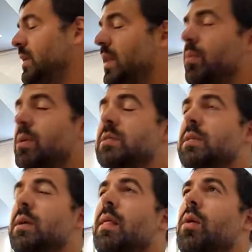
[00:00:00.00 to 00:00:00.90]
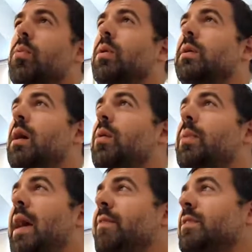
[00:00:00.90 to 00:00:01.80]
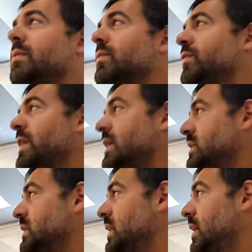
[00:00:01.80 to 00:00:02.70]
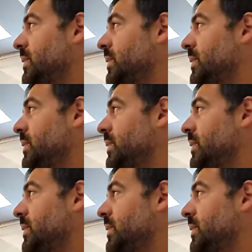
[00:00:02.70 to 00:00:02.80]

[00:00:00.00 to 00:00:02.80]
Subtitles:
In other words, we haven't fixed